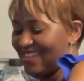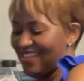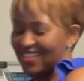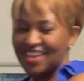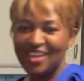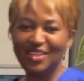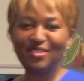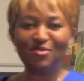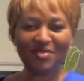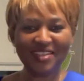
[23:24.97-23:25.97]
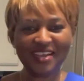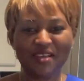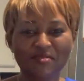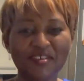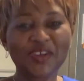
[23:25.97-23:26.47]
I think I need to bring the
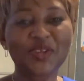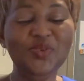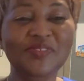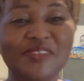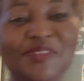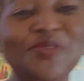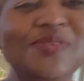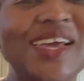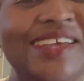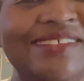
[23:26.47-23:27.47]
camera closer so you guys